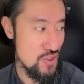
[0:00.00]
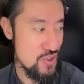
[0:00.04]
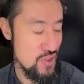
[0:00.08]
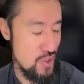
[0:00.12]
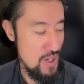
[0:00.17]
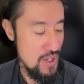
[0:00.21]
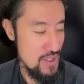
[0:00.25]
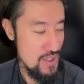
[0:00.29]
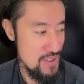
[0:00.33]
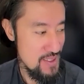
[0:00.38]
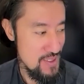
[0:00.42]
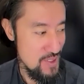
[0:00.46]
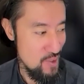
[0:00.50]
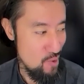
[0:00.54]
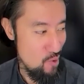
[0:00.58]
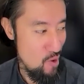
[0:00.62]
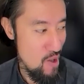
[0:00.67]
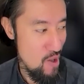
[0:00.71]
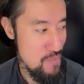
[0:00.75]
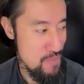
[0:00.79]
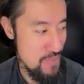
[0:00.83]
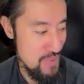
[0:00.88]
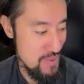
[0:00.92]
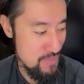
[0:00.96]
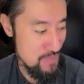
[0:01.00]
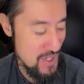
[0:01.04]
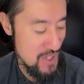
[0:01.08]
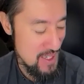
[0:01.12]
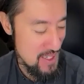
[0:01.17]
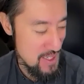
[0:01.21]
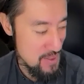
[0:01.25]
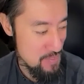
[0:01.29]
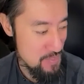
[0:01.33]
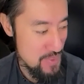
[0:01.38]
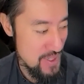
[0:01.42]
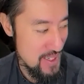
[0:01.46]
So, and
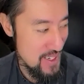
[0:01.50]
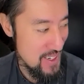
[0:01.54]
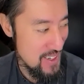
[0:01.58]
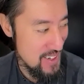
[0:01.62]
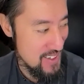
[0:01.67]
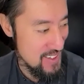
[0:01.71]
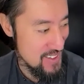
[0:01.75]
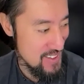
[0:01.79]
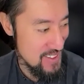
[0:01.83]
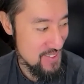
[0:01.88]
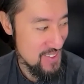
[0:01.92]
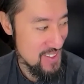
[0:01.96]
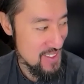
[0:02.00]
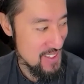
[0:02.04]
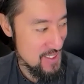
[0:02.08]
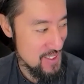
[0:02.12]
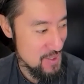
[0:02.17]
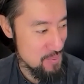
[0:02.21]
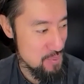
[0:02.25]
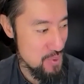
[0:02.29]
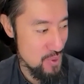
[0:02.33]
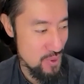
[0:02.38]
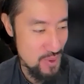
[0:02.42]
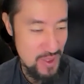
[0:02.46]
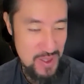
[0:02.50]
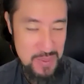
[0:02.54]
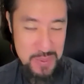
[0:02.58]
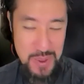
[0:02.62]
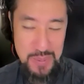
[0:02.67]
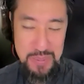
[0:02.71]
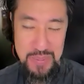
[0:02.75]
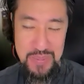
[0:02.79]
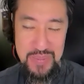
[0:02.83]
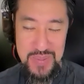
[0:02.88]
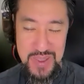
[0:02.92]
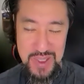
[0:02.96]
my MBA, I think had a program
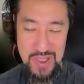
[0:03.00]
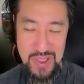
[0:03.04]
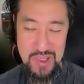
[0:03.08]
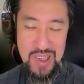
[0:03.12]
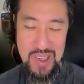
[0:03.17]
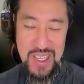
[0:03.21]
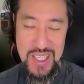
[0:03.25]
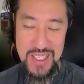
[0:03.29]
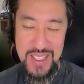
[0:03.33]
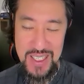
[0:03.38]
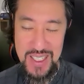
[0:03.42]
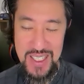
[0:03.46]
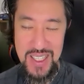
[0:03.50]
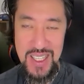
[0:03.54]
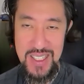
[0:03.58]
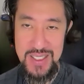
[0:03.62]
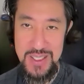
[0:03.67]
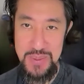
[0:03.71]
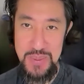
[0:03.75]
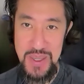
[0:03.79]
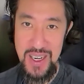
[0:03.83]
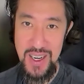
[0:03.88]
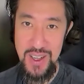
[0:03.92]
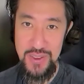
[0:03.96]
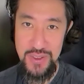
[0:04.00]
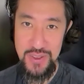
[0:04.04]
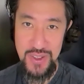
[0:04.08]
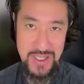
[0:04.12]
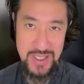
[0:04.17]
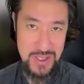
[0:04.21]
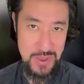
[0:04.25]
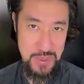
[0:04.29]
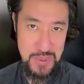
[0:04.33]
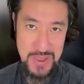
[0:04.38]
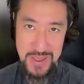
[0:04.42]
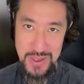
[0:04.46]
of, had a class about
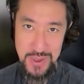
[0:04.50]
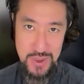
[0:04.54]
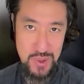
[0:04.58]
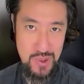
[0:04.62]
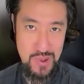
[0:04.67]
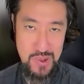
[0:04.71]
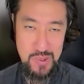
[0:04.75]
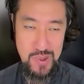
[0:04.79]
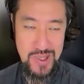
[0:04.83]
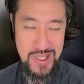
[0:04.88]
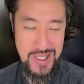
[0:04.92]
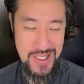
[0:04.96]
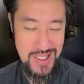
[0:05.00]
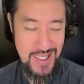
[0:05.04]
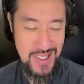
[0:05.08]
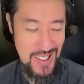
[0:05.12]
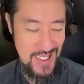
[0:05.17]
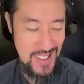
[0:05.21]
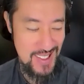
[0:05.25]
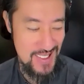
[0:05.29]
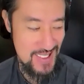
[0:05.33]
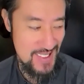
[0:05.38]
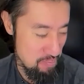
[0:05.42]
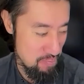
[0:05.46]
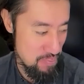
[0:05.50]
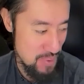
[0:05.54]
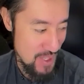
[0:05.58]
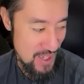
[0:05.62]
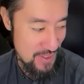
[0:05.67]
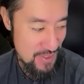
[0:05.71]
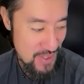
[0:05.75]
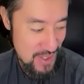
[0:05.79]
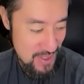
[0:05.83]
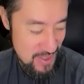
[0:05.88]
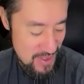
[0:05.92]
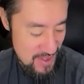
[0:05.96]
ethics, but it was only one class. But
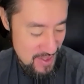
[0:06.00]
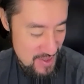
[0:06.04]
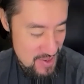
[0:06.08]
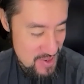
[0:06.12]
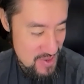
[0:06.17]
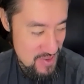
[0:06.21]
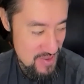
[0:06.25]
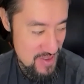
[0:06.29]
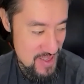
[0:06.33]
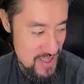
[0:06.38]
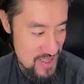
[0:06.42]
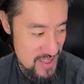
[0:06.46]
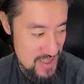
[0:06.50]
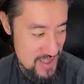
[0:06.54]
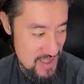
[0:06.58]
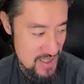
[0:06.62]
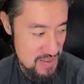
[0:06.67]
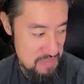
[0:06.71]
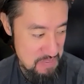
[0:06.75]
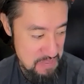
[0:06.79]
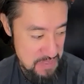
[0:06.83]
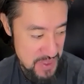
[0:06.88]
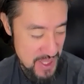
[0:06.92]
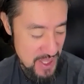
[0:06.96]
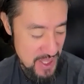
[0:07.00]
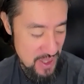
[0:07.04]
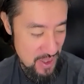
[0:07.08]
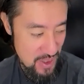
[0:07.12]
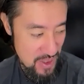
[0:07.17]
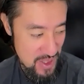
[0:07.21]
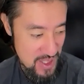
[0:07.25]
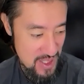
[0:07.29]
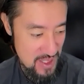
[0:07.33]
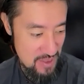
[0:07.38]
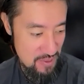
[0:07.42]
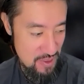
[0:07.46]
I think this is a
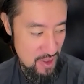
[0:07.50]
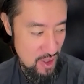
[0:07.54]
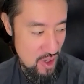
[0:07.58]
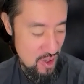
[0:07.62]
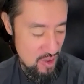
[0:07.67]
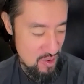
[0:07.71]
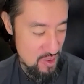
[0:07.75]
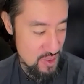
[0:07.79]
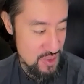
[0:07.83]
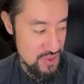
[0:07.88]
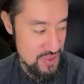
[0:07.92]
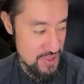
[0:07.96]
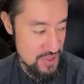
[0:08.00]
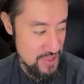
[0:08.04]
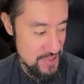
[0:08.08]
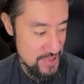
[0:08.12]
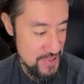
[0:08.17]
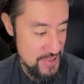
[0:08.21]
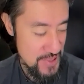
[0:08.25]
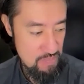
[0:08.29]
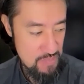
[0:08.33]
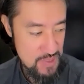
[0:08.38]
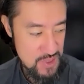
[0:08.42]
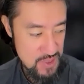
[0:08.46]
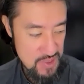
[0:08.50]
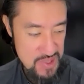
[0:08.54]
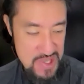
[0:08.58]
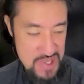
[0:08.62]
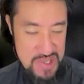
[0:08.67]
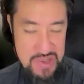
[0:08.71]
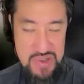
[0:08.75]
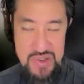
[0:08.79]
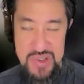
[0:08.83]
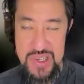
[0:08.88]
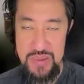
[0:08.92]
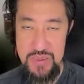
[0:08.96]
bigger kind of longer study. So it's
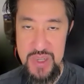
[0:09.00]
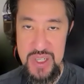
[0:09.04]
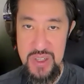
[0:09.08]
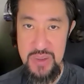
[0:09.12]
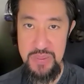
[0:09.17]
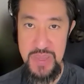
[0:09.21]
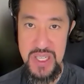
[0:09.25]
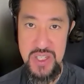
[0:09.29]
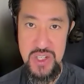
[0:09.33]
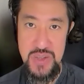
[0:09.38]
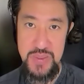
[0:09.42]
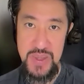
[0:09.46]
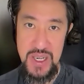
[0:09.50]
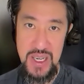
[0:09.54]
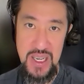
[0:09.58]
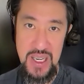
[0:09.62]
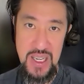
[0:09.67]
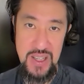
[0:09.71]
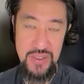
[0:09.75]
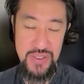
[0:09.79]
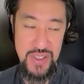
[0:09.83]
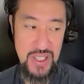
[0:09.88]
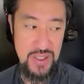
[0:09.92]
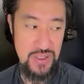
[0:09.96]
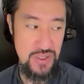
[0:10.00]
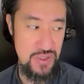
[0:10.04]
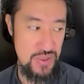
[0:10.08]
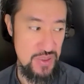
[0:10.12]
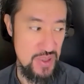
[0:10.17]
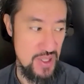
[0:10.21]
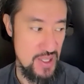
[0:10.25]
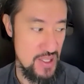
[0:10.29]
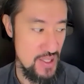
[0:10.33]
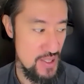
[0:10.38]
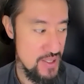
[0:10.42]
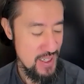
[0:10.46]
interesting what you mentioned about
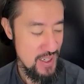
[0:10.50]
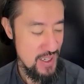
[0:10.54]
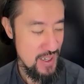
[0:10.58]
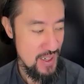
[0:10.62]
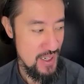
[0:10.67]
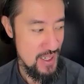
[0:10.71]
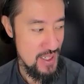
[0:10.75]
ethics, right?